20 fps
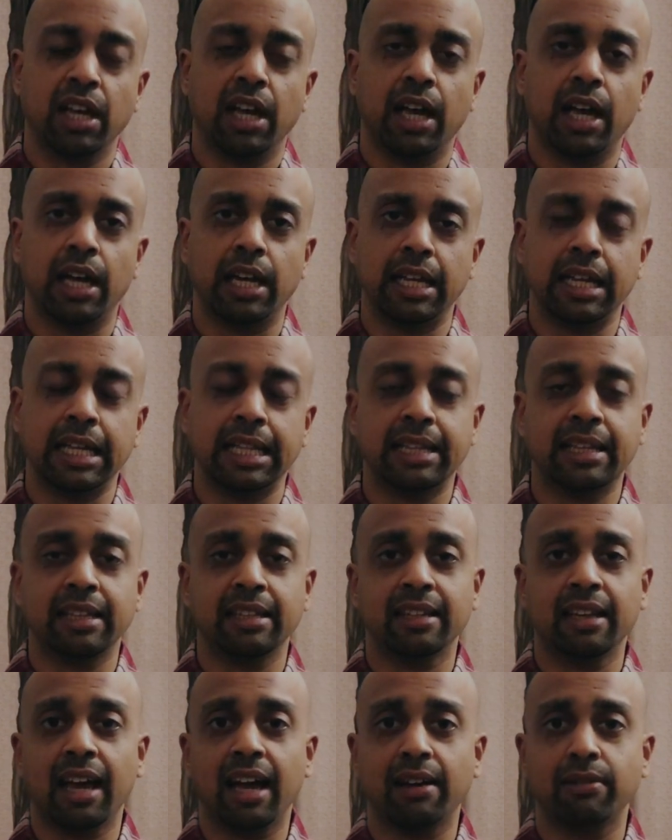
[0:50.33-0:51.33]
and it
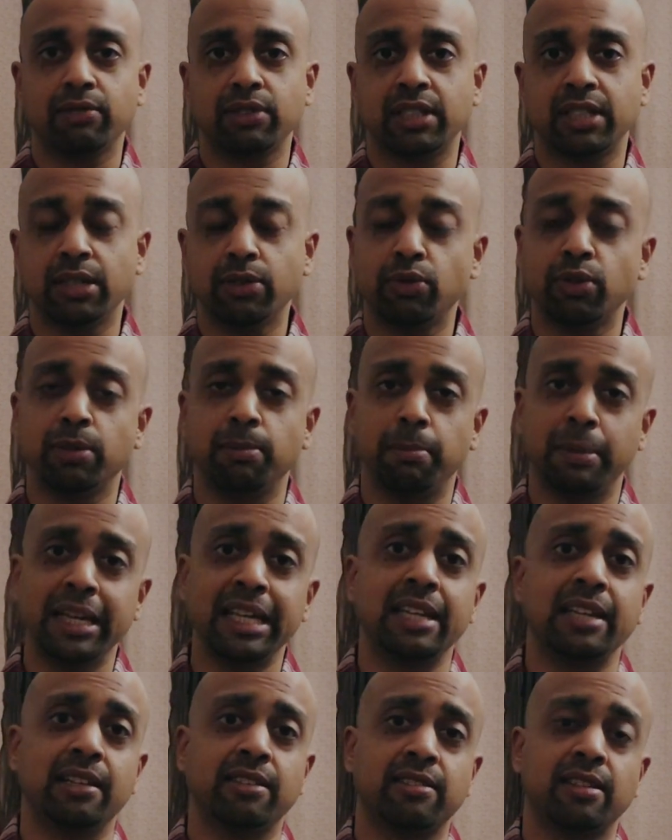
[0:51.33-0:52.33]
can have different
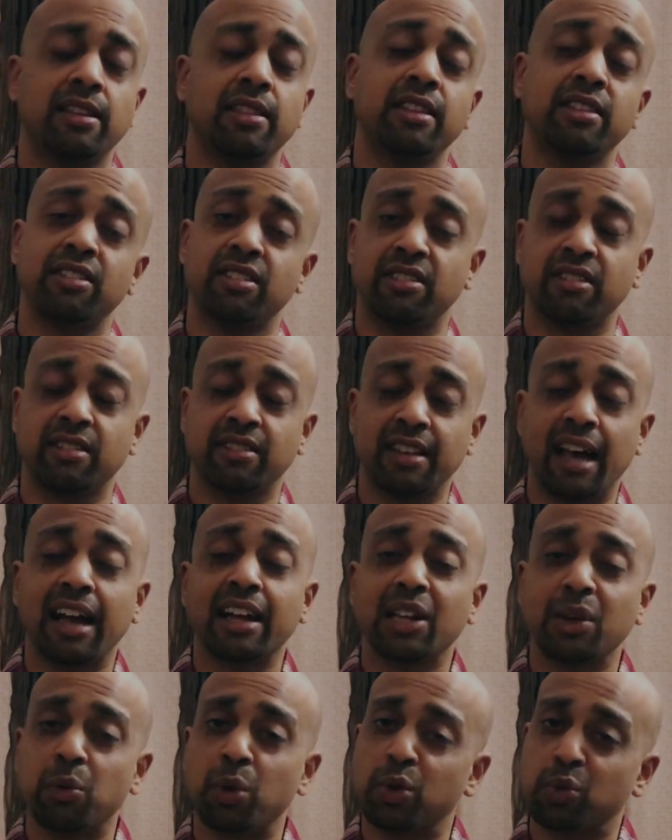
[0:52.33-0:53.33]
meanings, and this is
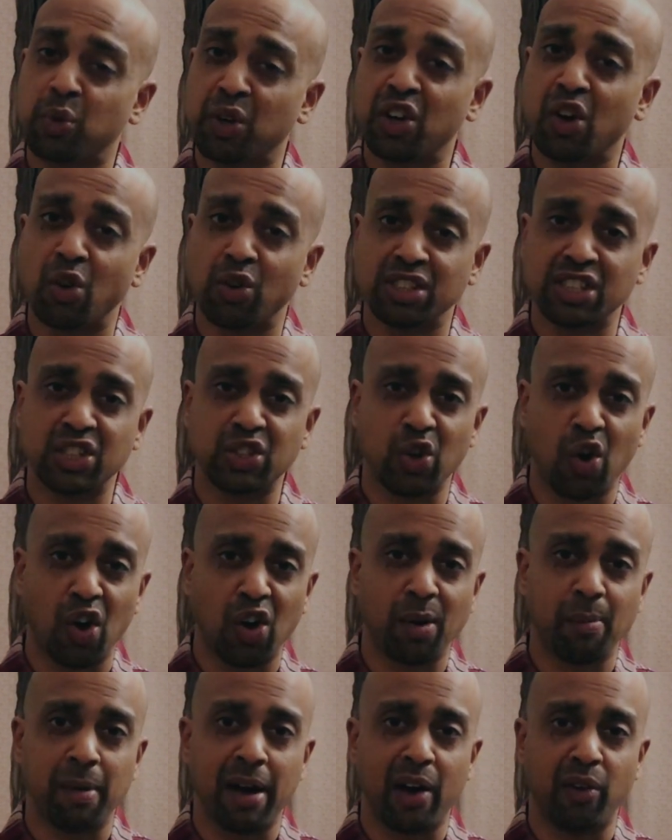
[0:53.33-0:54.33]
exactly what we're going to
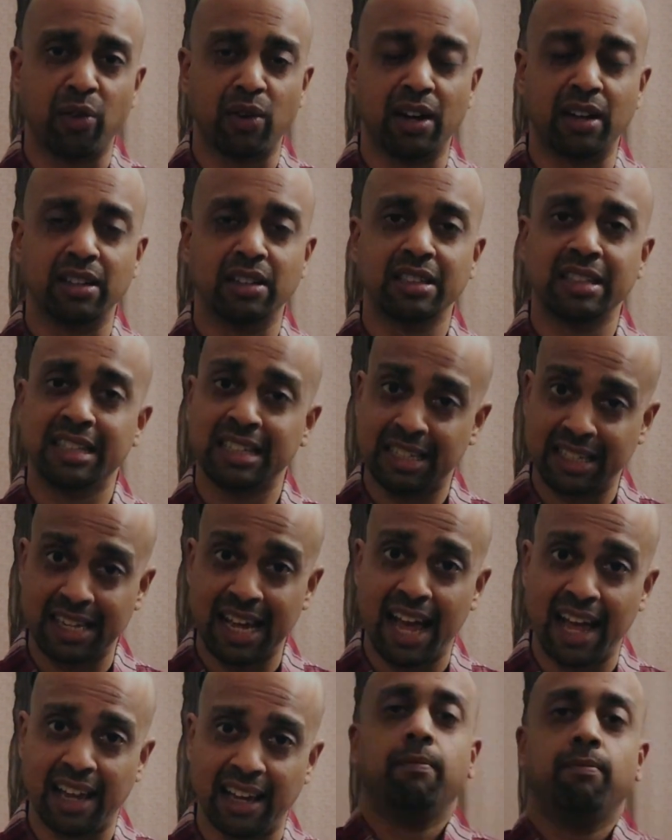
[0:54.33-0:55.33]
talk about
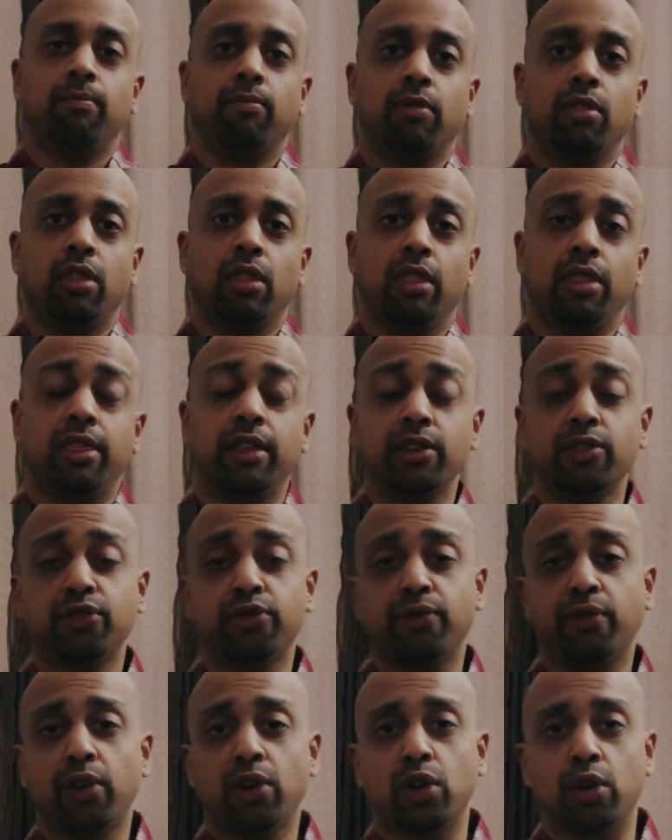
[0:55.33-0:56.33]
today. This
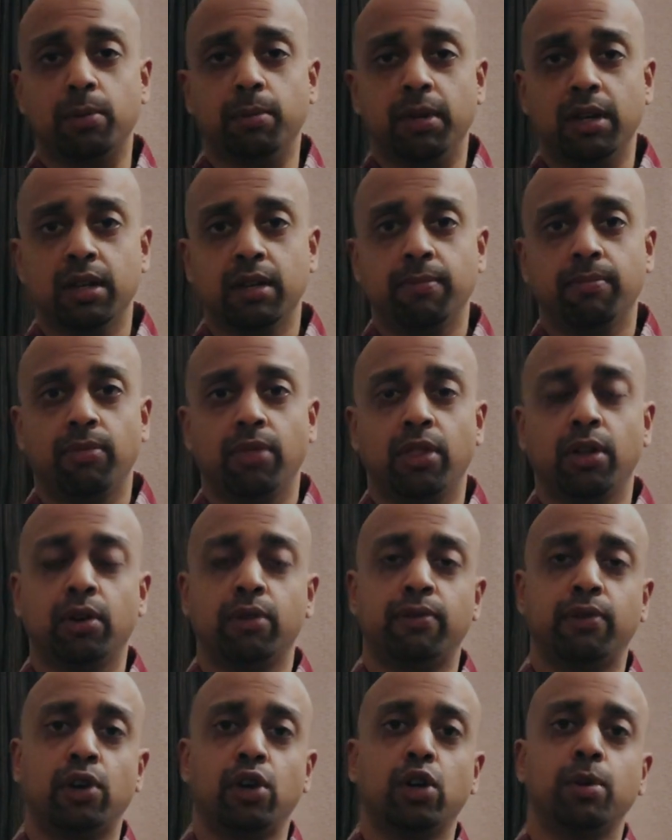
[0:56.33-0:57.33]
verb, the
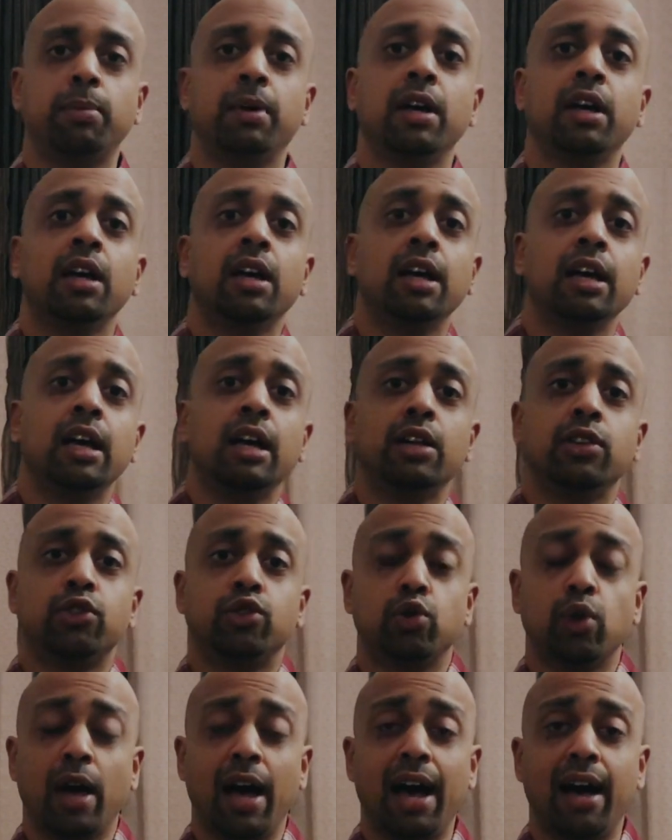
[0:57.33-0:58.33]
verb
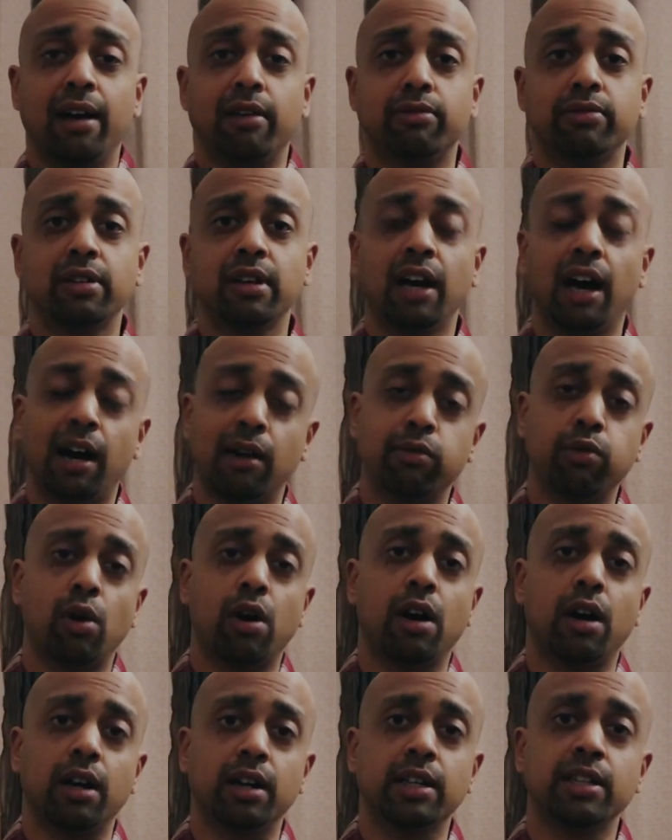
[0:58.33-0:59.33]
to have,
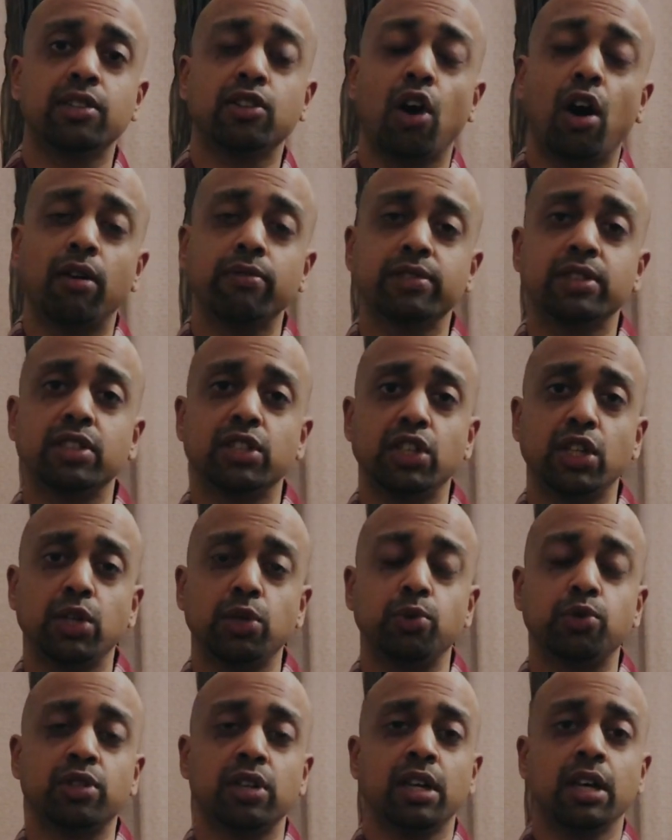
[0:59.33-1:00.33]
avoir, is often
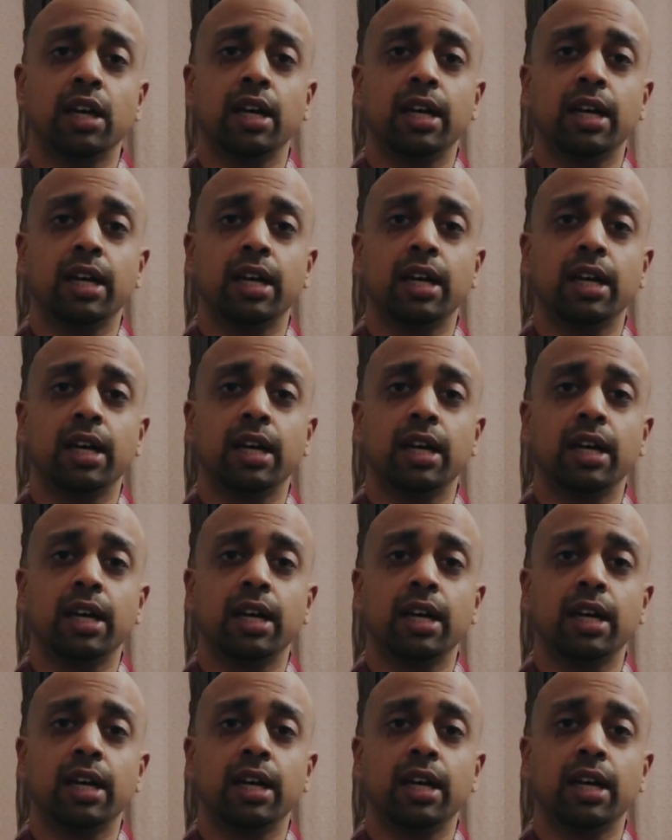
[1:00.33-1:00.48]
used